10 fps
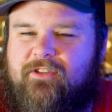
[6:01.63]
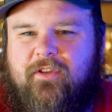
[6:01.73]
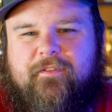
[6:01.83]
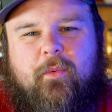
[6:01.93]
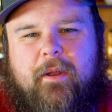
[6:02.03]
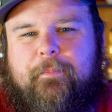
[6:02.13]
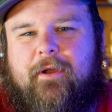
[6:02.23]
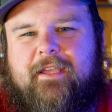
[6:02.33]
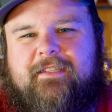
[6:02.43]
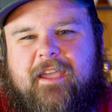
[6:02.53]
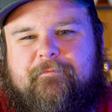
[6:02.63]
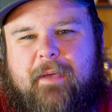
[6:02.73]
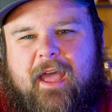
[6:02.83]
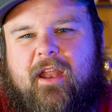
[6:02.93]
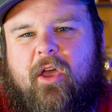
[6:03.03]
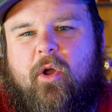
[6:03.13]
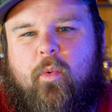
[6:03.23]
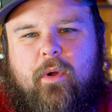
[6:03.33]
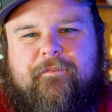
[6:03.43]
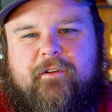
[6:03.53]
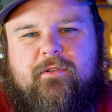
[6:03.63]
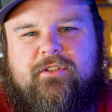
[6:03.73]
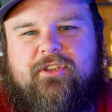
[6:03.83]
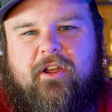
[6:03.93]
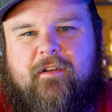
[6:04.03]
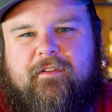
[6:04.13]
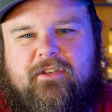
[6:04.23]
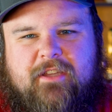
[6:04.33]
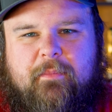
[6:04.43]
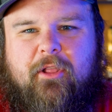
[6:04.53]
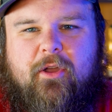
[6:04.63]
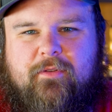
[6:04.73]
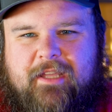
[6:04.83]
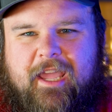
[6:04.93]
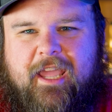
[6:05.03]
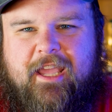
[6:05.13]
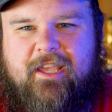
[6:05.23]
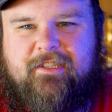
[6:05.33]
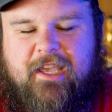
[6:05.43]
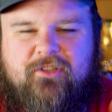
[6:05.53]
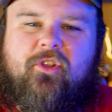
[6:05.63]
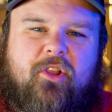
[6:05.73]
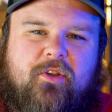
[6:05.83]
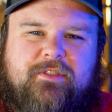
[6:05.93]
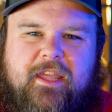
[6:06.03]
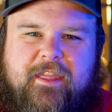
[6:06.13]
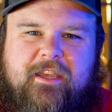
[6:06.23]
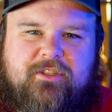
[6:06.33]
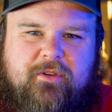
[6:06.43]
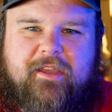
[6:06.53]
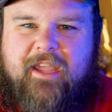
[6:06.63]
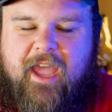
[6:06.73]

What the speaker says: So if you want a pretty safe bet, Woodford Reserve Double Oaked is as close, I think, as you can